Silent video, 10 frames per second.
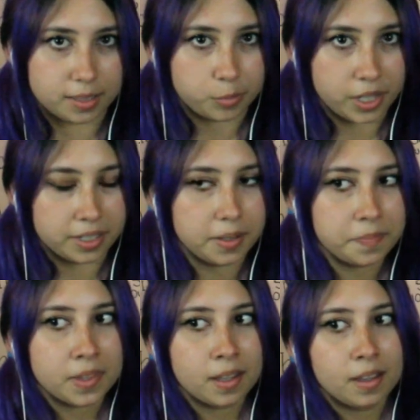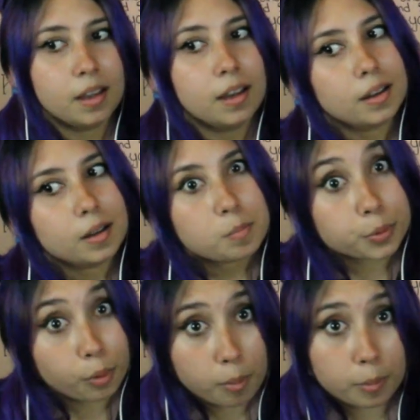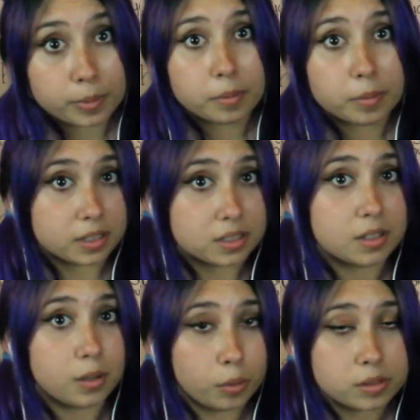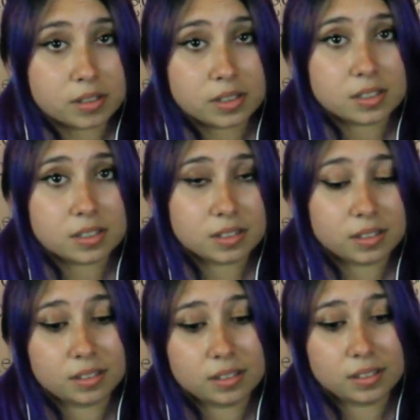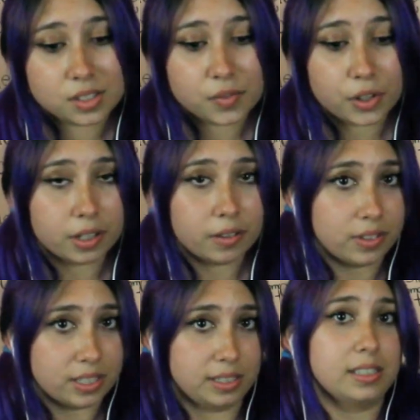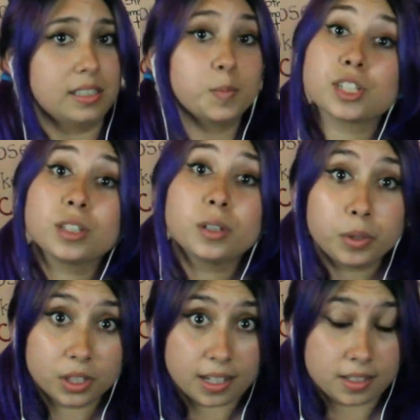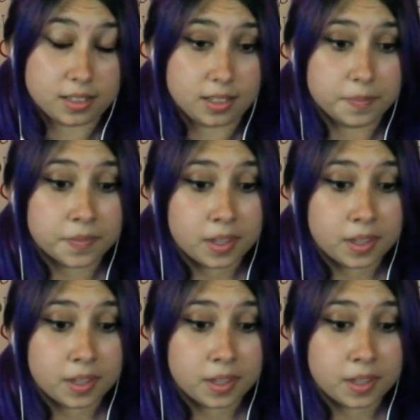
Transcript: I'm ready. Probably, because Coulson is very convincing, especially with Daisy.